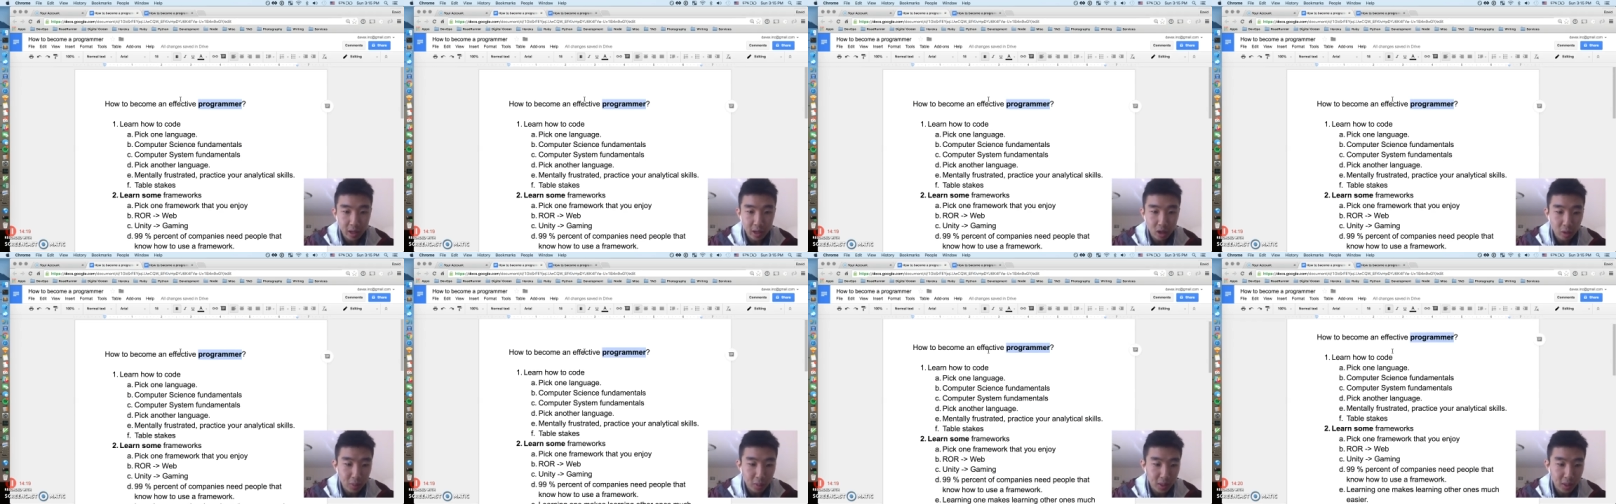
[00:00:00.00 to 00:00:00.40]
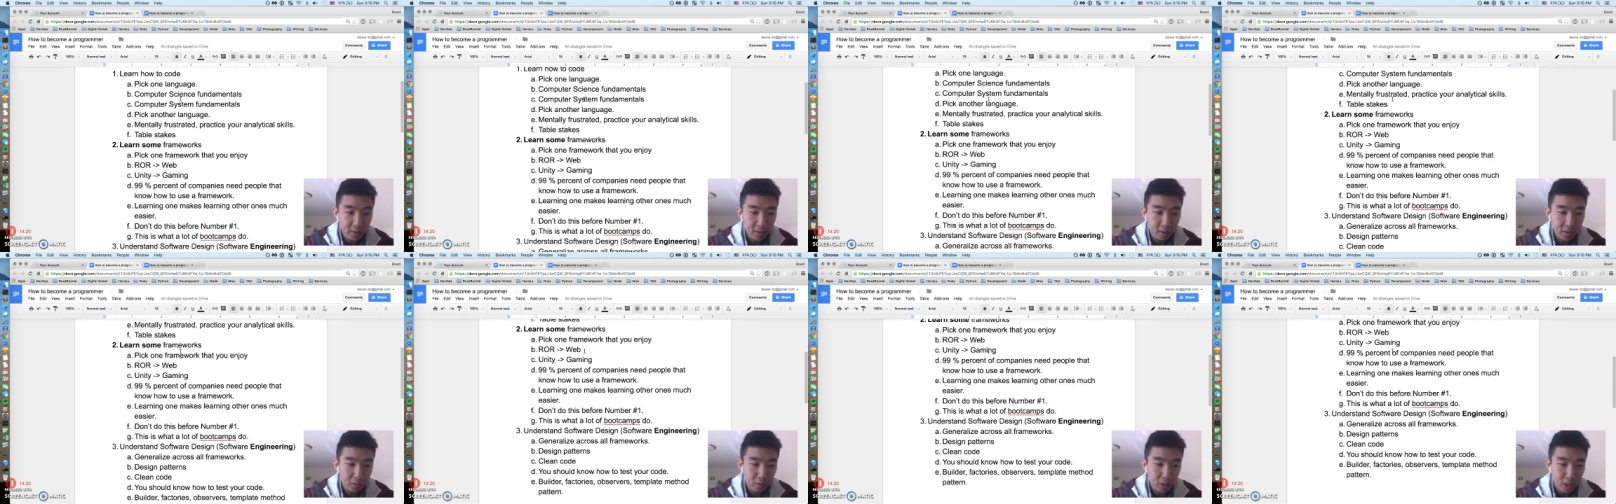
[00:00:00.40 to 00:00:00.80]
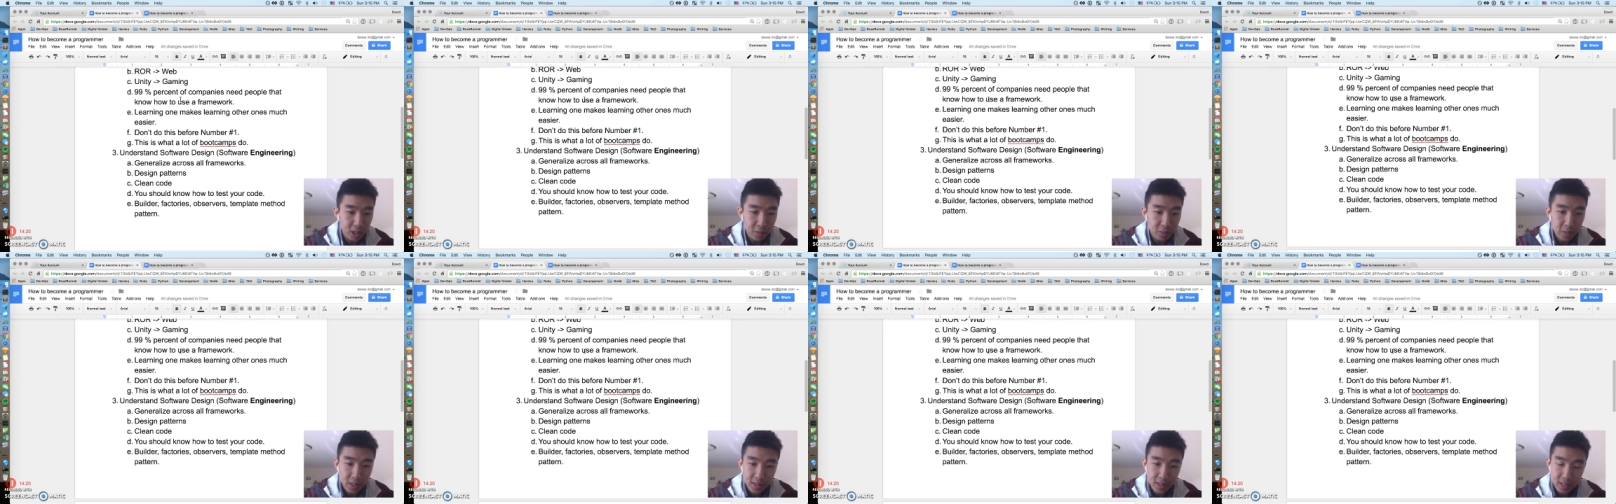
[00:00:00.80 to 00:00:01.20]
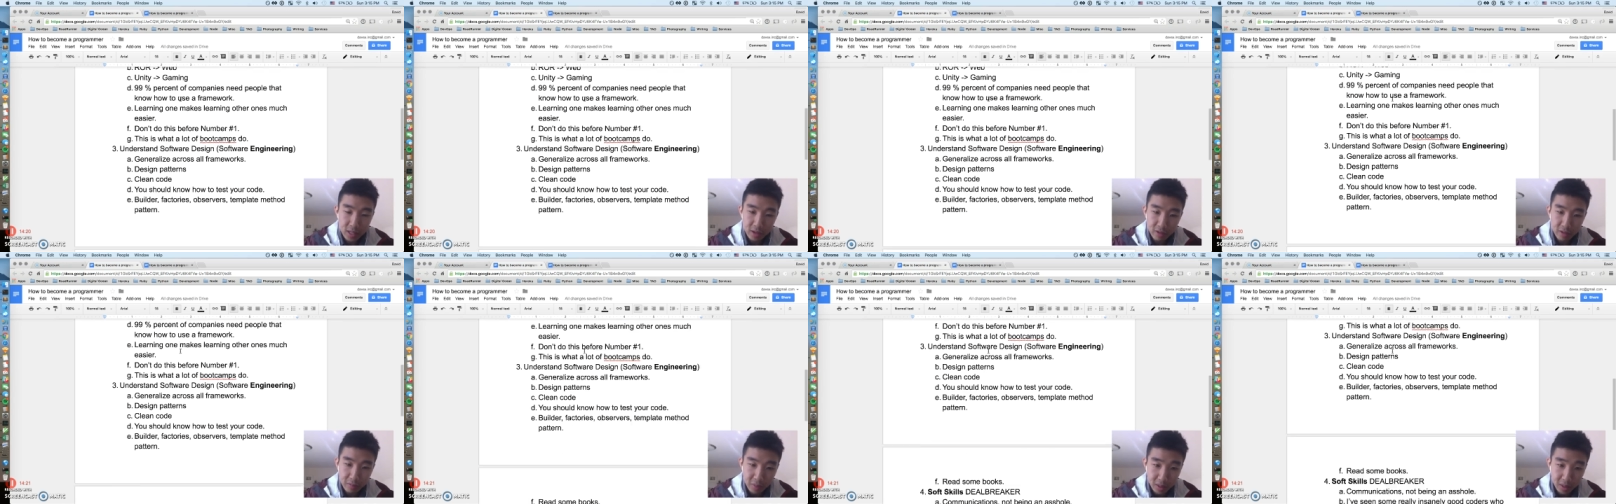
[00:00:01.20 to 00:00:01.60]
I hope I didn't rush
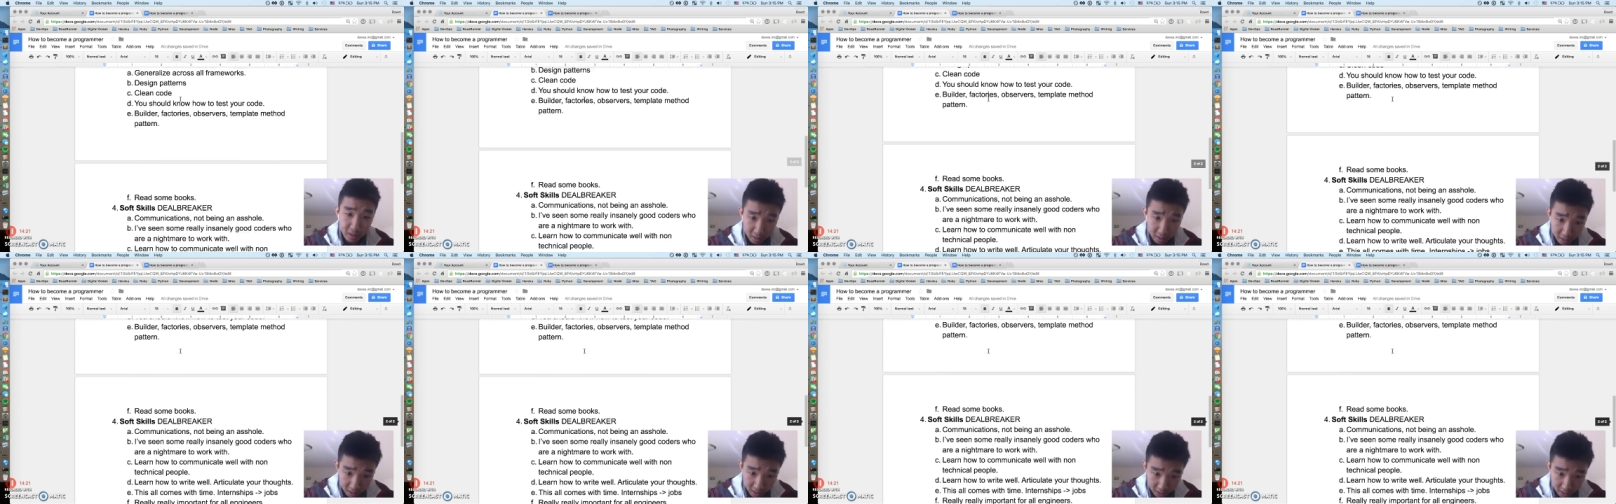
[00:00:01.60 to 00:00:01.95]
myself, but